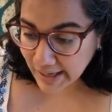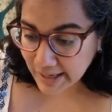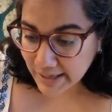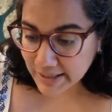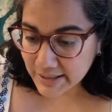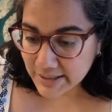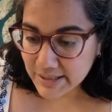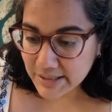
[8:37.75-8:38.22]

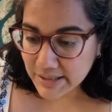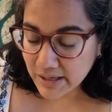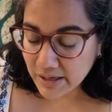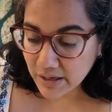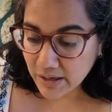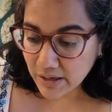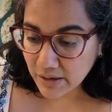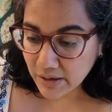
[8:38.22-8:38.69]
and
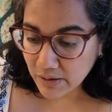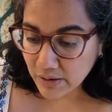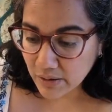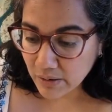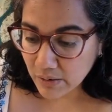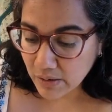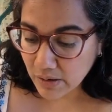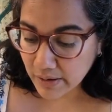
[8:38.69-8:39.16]

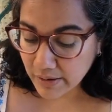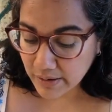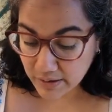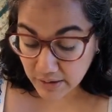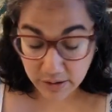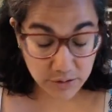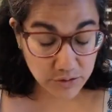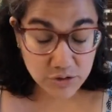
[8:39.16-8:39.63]

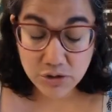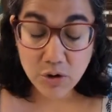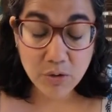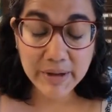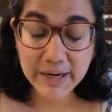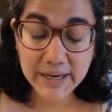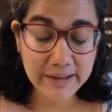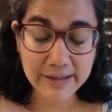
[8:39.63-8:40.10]
there's
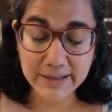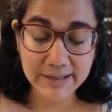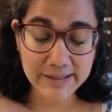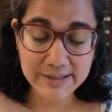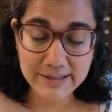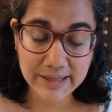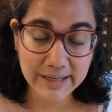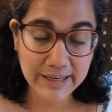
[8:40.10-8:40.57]
so many
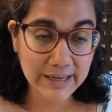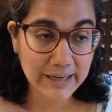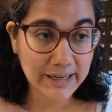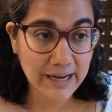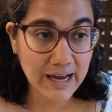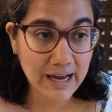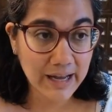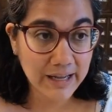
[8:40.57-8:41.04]
things. Like
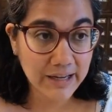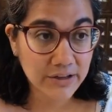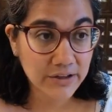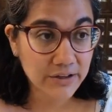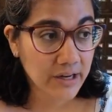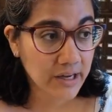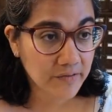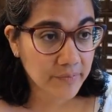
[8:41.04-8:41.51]
I
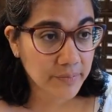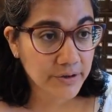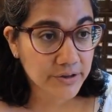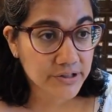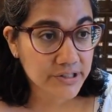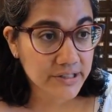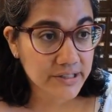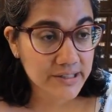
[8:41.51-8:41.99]
could have
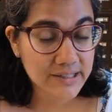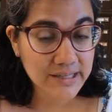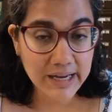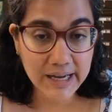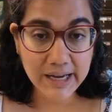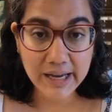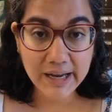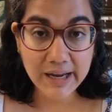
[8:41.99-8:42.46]
purchased
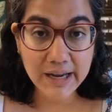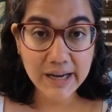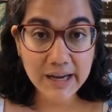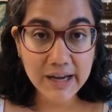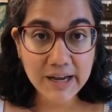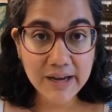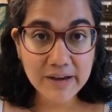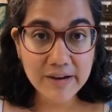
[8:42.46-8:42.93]
a
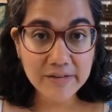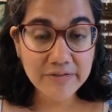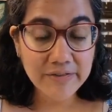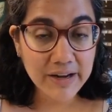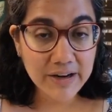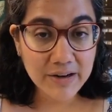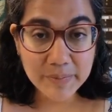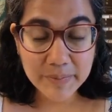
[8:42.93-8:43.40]

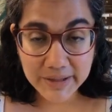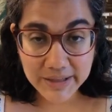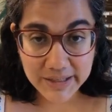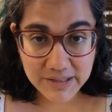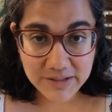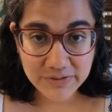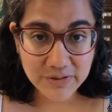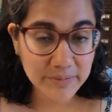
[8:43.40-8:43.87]

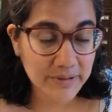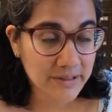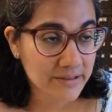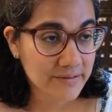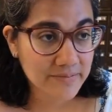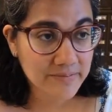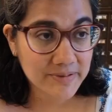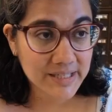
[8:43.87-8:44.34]
fireplace from a
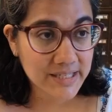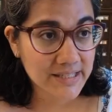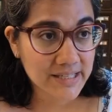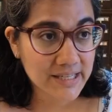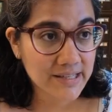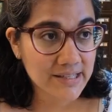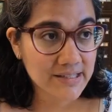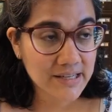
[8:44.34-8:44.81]

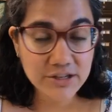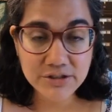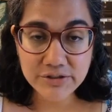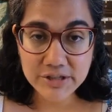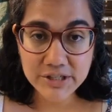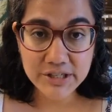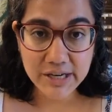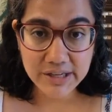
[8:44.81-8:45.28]
16th
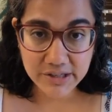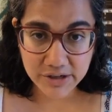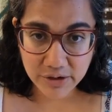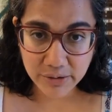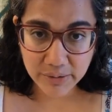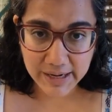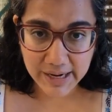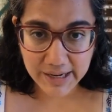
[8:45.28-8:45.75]
century
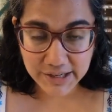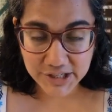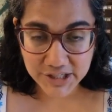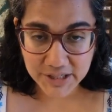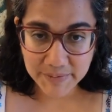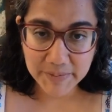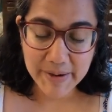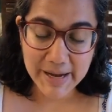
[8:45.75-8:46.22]
chateau and had it
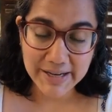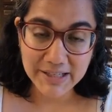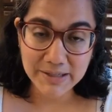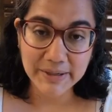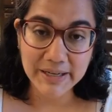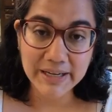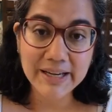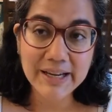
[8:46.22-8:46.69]
shipped back
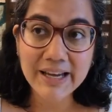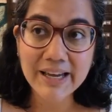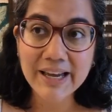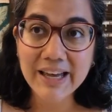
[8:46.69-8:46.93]
to me.